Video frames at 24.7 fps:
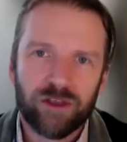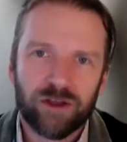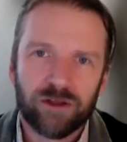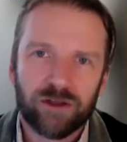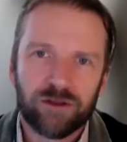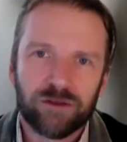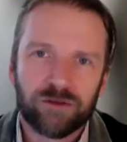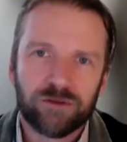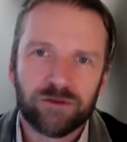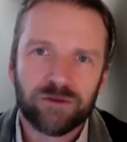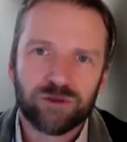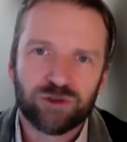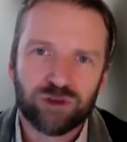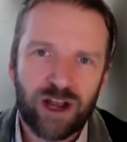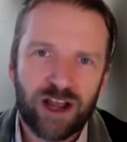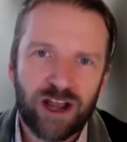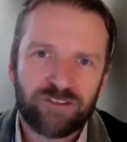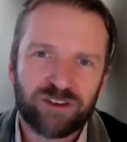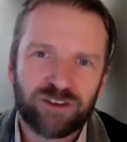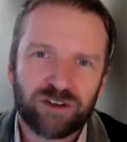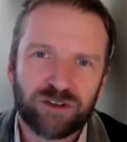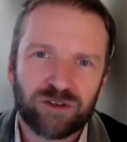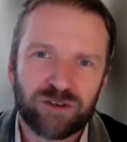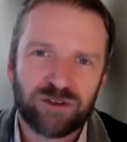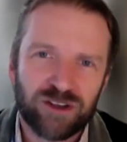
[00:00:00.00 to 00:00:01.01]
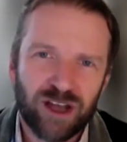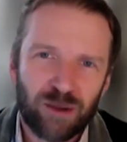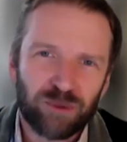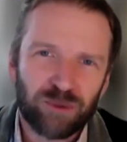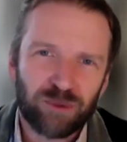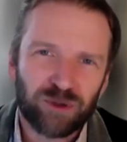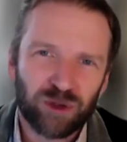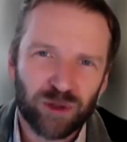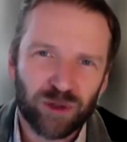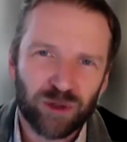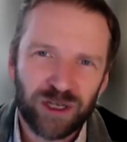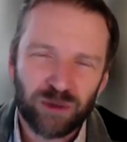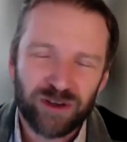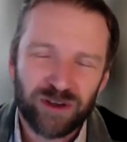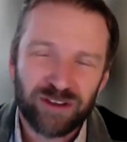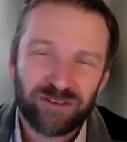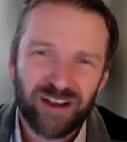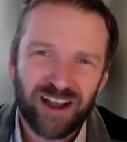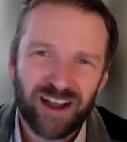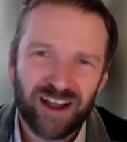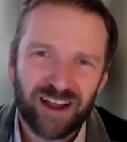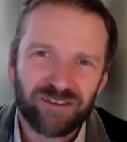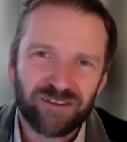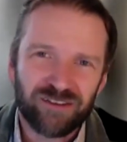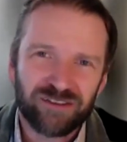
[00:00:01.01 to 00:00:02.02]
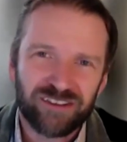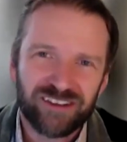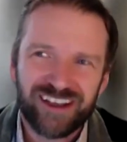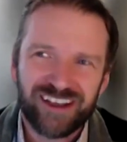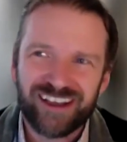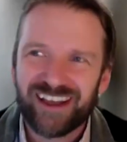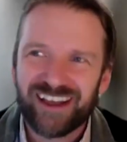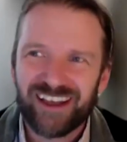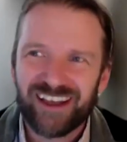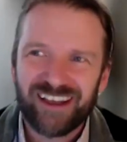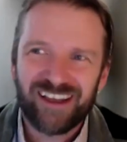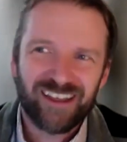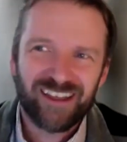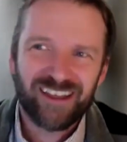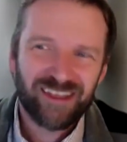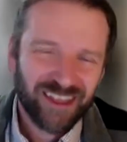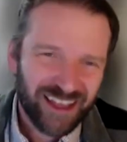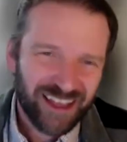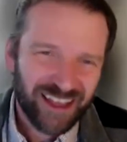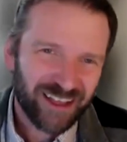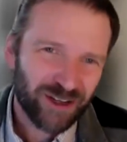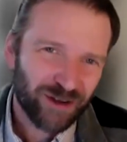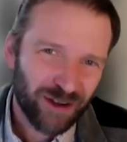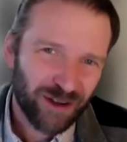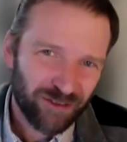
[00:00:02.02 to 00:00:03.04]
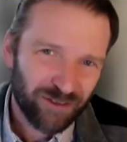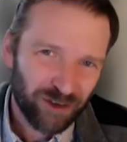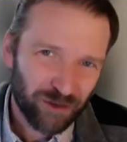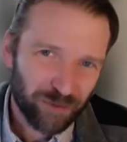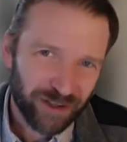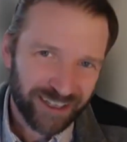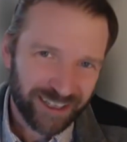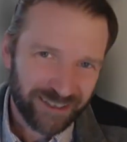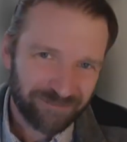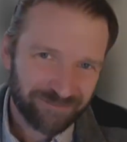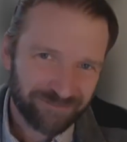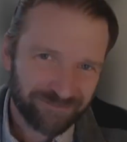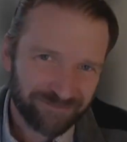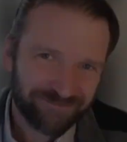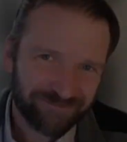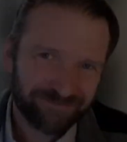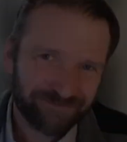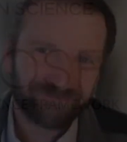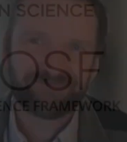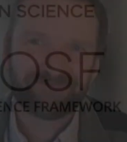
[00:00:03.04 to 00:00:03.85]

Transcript: the draft TOP 2025. Thank you, everybody.